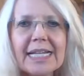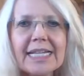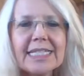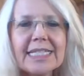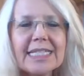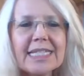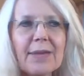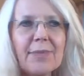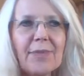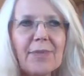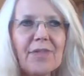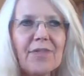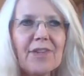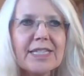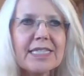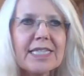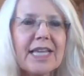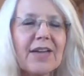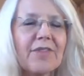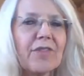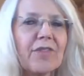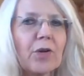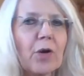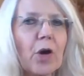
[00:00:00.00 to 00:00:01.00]
some of
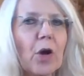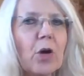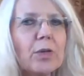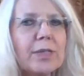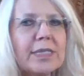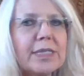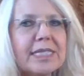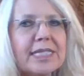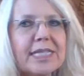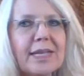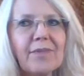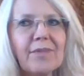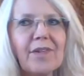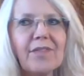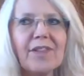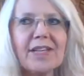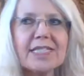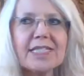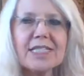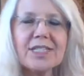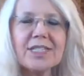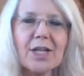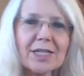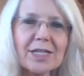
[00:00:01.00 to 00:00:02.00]
us have grown, some of
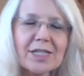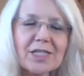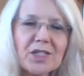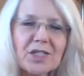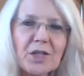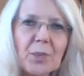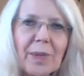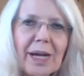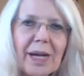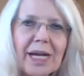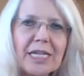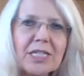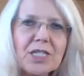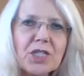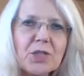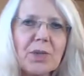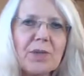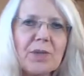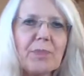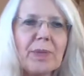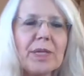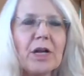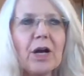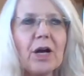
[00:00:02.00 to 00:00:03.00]
us not so much.
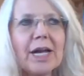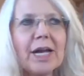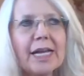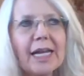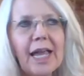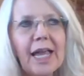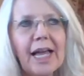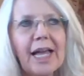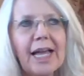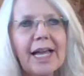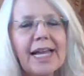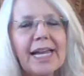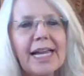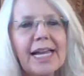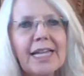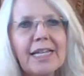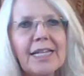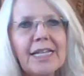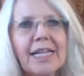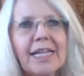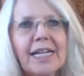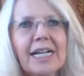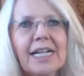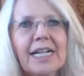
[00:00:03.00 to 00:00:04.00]
We've been
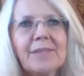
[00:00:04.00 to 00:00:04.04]
online.